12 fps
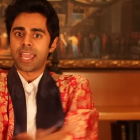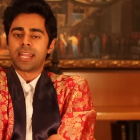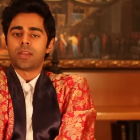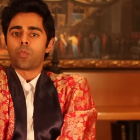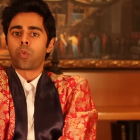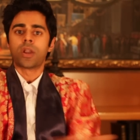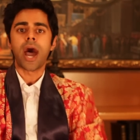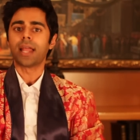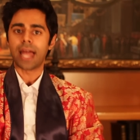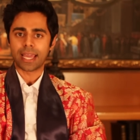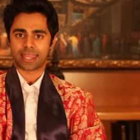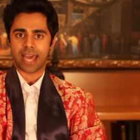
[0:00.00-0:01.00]
and we're not
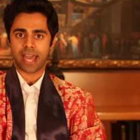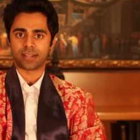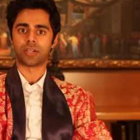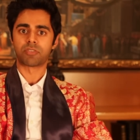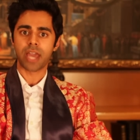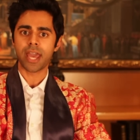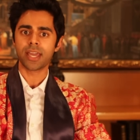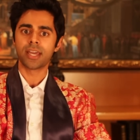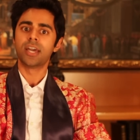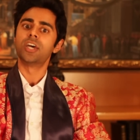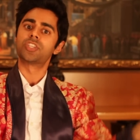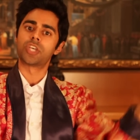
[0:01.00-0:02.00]
like that, okay?
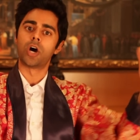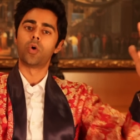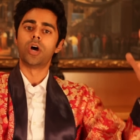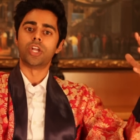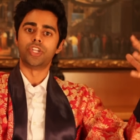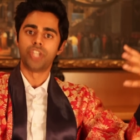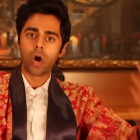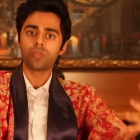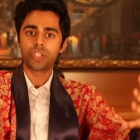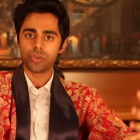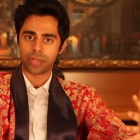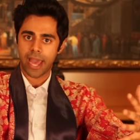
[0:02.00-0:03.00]
So don't
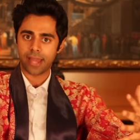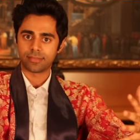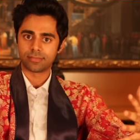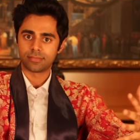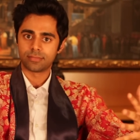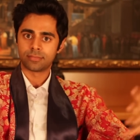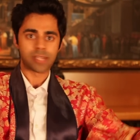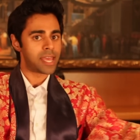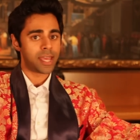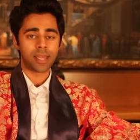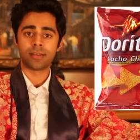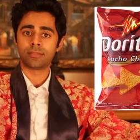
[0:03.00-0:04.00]
do that.
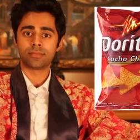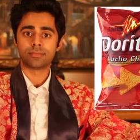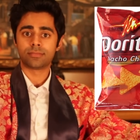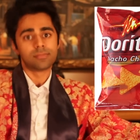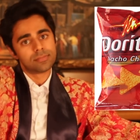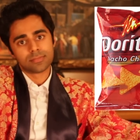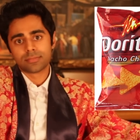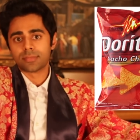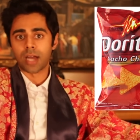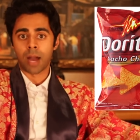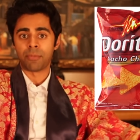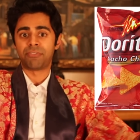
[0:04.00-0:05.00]
And
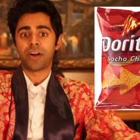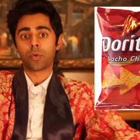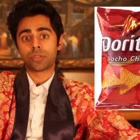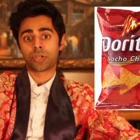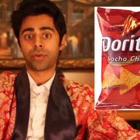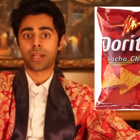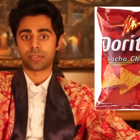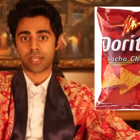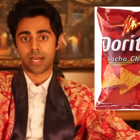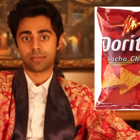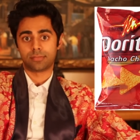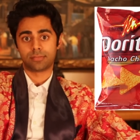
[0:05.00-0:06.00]
I'm gonna fuck with Doritos
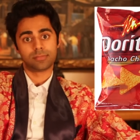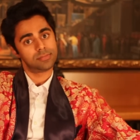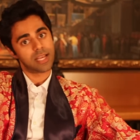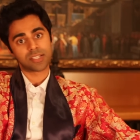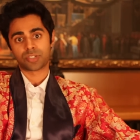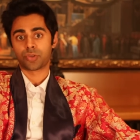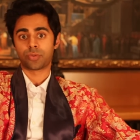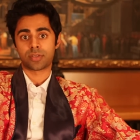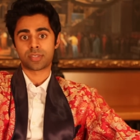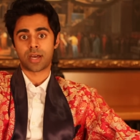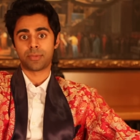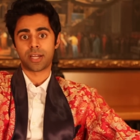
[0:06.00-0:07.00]
now. That's the truth with
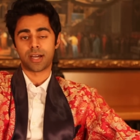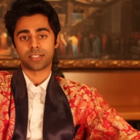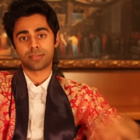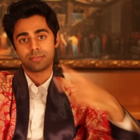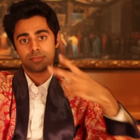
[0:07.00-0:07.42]
the and